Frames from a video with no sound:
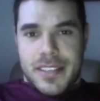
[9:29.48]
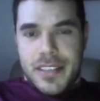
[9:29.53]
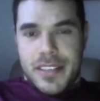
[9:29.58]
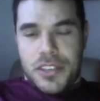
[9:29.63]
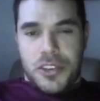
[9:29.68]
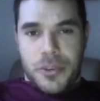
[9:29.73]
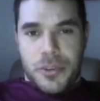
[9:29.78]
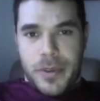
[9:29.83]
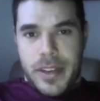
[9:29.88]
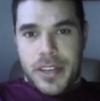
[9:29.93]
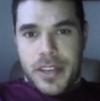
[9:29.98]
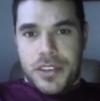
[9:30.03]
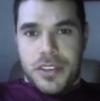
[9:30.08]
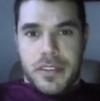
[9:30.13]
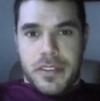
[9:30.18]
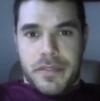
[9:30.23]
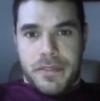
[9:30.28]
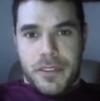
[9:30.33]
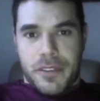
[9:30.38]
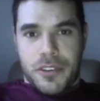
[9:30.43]

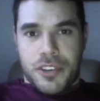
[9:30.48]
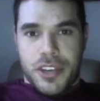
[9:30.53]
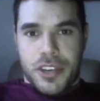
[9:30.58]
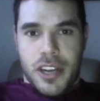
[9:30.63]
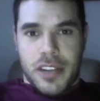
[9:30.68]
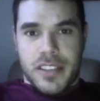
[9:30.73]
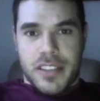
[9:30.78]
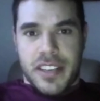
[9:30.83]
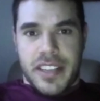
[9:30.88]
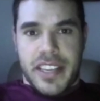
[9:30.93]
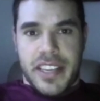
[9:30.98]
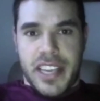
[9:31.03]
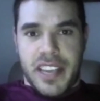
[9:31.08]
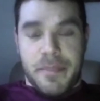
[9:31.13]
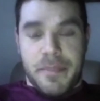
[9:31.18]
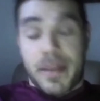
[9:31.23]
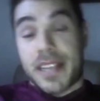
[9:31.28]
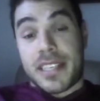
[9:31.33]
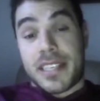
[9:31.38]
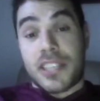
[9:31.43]
situation for Sheldon
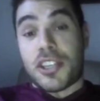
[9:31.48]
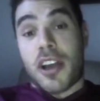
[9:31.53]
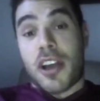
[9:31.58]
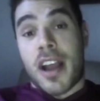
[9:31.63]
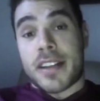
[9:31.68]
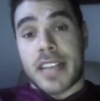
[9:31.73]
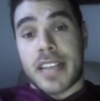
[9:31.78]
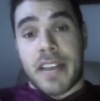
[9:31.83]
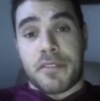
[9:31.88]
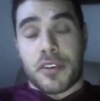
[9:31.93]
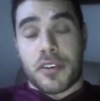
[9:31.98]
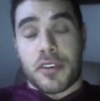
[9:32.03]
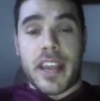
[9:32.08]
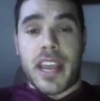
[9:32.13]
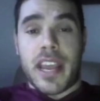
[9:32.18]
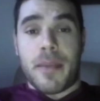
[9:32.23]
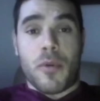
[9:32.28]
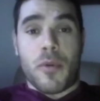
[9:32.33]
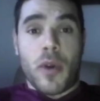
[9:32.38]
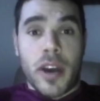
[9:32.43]
Keefe, because he talked after
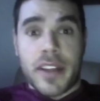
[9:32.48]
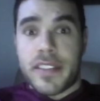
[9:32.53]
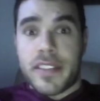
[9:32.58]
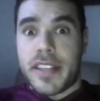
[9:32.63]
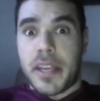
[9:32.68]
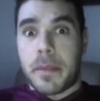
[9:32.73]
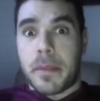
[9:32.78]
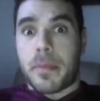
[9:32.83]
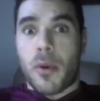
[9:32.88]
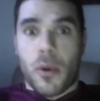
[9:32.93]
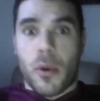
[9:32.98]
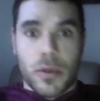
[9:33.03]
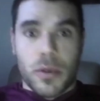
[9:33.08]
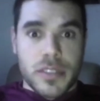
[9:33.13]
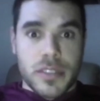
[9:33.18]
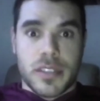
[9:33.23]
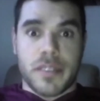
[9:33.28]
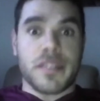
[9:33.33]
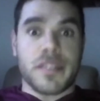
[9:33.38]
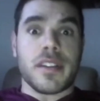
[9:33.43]
Game 1 the
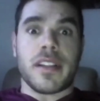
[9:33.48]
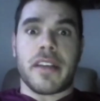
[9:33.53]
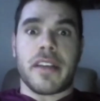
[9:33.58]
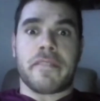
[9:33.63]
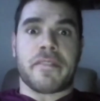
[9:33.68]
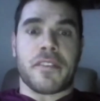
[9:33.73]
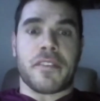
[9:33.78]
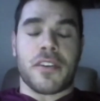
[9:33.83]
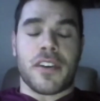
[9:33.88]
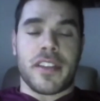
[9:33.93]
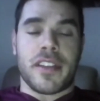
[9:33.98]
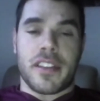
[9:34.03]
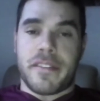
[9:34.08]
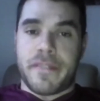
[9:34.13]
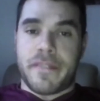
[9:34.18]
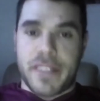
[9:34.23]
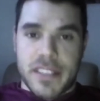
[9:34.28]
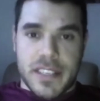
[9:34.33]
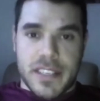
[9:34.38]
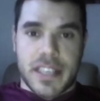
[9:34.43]
importance of Clifford and the
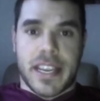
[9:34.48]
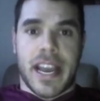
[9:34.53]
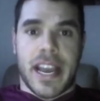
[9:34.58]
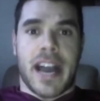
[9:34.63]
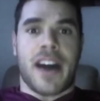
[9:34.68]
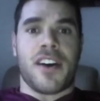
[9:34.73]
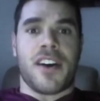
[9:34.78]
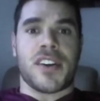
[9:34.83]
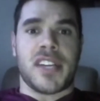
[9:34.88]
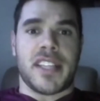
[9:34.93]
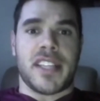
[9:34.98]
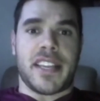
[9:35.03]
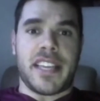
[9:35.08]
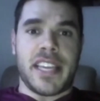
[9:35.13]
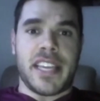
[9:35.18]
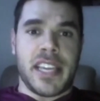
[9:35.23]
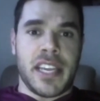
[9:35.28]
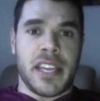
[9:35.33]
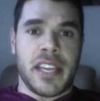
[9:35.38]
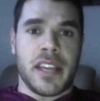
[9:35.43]
physicality that
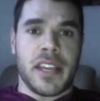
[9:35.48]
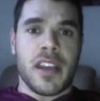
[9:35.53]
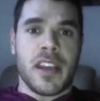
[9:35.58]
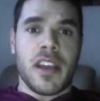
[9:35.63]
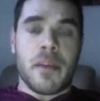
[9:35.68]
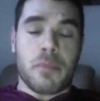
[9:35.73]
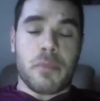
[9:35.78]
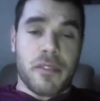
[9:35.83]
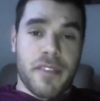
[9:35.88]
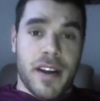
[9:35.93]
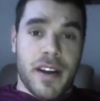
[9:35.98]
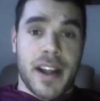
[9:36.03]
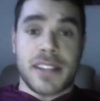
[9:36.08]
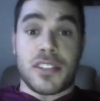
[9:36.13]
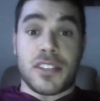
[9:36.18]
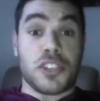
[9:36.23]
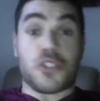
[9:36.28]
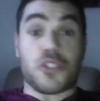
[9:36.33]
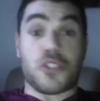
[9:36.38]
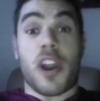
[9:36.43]
he provides
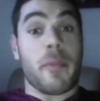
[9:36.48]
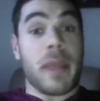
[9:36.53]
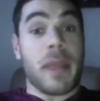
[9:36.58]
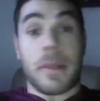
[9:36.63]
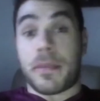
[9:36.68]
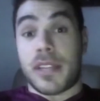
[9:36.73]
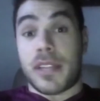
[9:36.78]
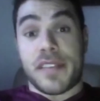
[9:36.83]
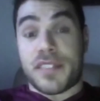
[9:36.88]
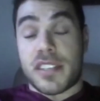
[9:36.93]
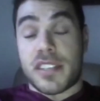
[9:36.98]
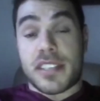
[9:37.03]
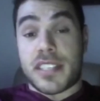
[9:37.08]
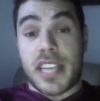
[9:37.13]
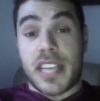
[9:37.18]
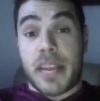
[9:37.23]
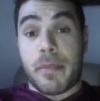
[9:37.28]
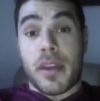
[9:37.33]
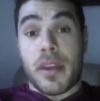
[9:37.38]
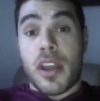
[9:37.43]
the Toronto Maple Leafs, and the
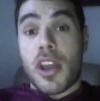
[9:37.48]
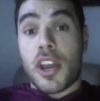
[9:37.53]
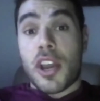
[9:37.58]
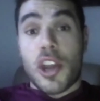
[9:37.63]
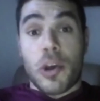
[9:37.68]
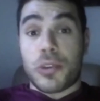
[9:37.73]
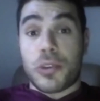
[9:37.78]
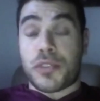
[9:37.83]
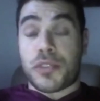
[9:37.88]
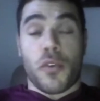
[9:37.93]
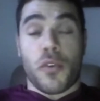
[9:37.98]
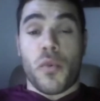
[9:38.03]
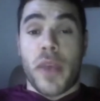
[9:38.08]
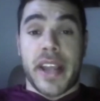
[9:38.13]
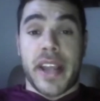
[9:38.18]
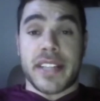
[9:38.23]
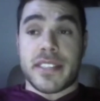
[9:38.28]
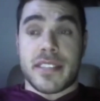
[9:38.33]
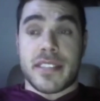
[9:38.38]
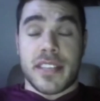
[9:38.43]
same goes for
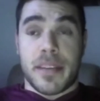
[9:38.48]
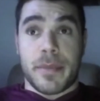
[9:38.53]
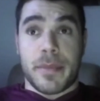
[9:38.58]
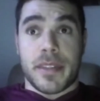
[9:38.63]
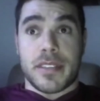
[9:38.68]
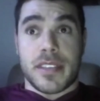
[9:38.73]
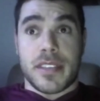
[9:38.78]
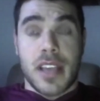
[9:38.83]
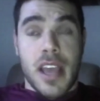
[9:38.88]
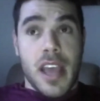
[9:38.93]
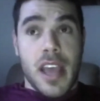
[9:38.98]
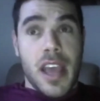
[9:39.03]
Wayne Simmons.